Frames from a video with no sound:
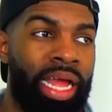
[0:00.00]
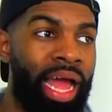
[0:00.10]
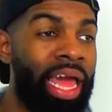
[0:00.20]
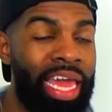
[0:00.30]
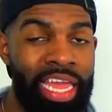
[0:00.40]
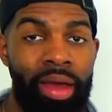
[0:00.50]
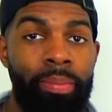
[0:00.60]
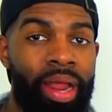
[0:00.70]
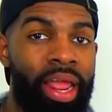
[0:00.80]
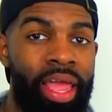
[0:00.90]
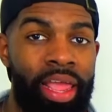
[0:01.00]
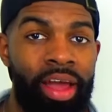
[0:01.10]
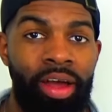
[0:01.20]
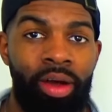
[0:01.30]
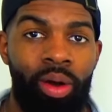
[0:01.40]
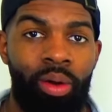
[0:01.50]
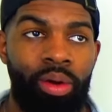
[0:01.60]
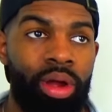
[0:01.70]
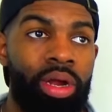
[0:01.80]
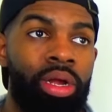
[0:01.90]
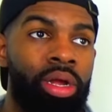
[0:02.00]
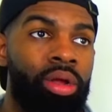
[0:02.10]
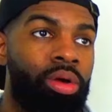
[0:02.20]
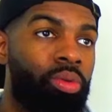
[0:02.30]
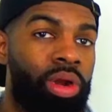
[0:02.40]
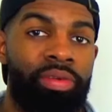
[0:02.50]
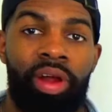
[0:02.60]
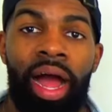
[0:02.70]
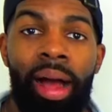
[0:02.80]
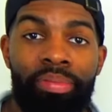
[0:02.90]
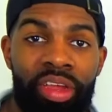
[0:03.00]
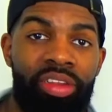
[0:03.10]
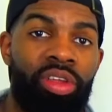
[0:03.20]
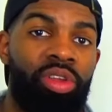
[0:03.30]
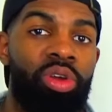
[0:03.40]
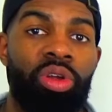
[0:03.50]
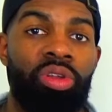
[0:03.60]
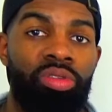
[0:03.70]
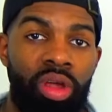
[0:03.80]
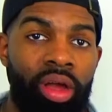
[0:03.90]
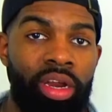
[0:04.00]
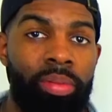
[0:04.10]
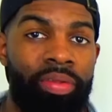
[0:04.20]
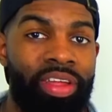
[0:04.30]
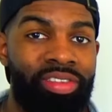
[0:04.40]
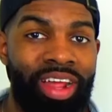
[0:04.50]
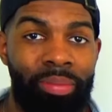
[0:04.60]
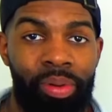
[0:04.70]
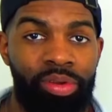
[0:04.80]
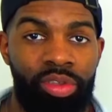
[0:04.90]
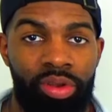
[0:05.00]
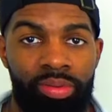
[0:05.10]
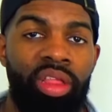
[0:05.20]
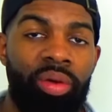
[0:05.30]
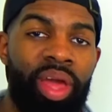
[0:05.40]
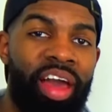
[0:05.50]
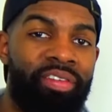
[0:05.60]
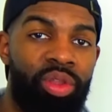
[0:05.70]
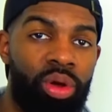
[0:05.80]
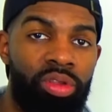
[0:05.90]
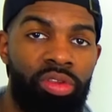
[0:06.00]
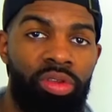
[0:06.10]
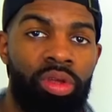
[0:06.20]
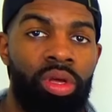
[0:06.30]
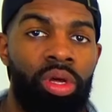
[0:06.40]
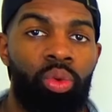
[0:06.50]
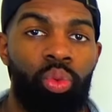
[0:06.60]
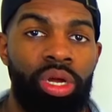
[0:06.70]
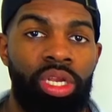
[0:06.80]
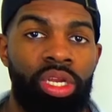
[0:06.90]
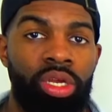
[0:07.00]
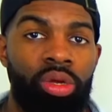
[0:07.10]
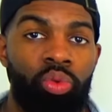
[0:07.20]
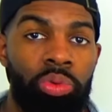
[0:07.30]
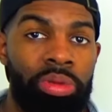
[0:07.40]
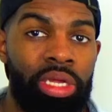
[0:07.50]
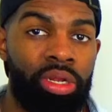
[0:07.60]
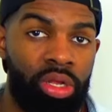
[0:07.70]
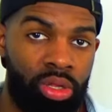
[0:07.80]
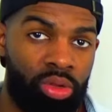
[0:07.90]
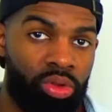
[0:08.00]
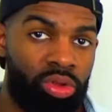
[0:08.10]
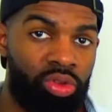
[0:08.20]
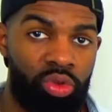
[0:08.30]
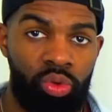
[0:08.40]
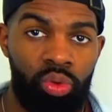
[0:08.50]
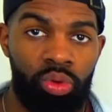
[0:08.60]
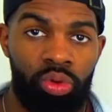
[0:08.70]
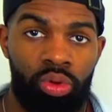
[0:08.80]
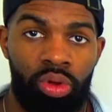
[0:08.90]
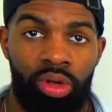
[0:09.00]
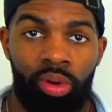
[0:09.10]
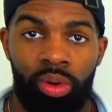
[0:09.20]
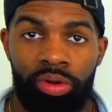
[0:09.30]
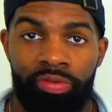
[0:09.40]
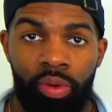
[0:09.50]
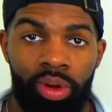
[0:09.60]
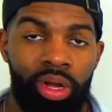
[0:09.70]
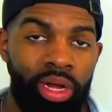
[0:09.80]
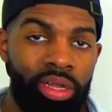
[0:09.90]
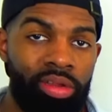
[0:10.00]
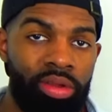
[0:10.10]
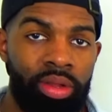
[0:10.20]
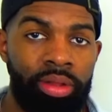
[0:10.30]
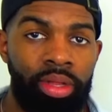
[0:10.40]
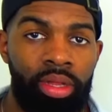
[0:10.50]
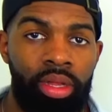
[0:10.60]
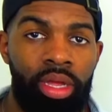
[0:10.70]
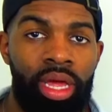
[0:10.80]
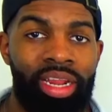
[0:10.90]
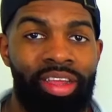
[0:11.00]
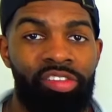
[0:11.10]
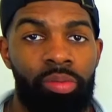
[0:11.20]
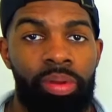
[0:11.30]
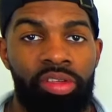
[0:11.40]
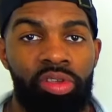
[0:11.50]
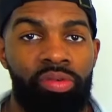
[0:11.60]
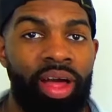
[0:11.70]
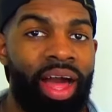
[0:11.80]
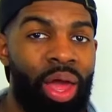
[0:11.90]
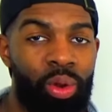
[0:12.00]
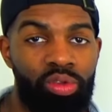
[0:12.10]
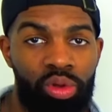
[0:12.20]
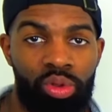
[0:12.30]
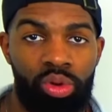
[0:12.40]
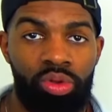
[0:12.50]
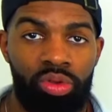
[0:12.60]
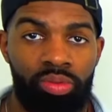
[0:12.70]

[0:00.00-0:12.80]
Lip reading: a ella, para ella, or whatever object you're talking about that's not a person. Then we have nos, which will mean to or for us, and it takes the place of a nosotros.